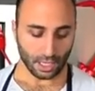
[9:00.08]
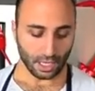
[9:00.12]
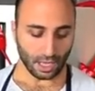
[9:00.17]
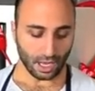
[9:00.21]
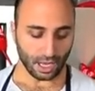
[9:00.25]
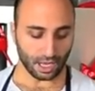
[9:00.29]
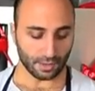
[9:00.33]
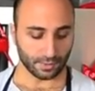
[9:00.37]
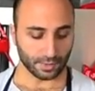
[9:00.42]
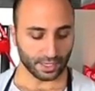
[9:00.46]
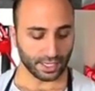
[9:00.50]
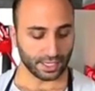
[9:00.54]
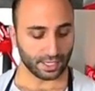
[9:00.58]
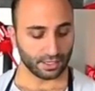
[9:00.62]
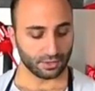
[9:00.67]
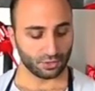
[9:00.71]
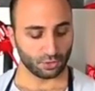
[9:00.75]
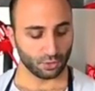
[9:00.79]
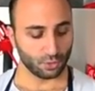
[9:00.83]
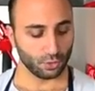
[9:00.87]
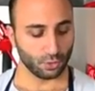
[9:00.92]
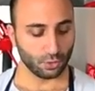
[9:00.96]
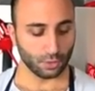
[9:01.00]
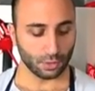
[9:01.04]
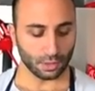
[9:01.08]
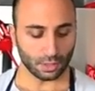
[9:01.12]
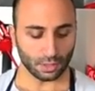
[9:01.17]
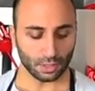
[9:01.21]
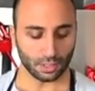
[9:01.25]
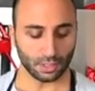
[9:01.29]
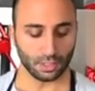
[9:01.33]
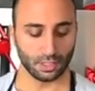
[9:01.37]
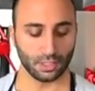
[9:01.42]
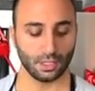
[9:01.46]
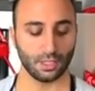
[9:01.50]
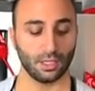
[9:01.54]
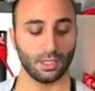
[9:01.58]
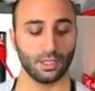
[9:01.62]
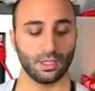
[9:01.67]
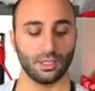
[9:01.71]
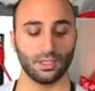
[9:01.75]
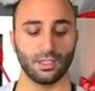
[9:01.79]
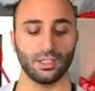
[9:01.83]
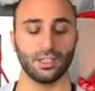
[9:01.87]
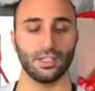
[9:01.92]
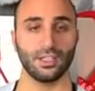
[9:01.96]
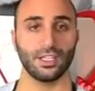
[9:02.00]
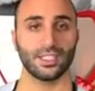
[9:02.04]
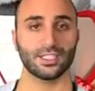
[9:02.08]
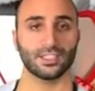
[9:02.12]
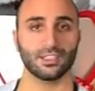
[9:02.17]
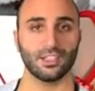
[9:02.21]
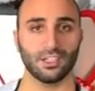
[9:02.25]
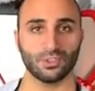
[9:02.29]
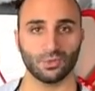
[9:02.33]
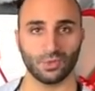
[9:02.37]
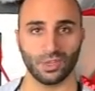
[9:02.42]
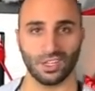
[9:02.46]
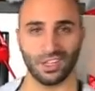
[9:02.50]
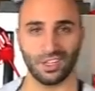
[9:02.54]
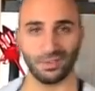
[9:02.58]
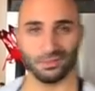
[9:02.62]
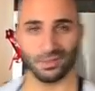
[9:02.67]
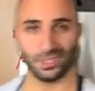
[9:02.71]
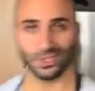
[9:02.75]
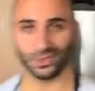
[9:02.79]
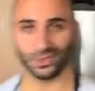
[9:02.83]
I'm gonna do, let's start with the number